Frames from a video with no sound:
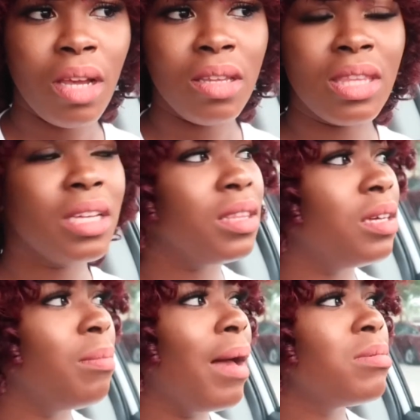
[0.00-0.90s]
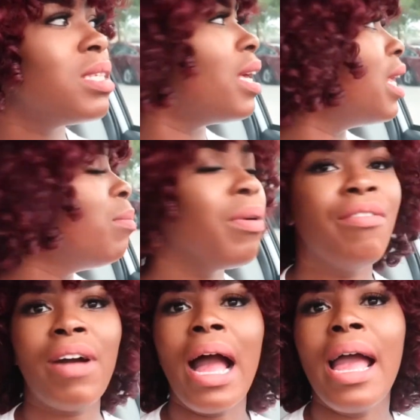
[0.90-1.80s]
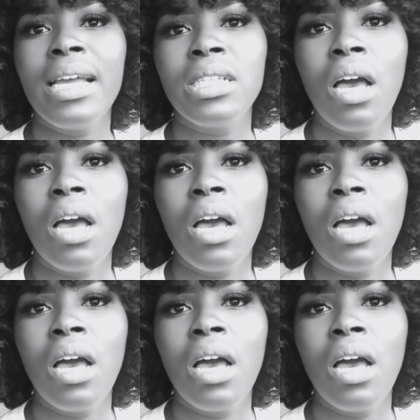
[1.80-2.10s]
The Bible said he provides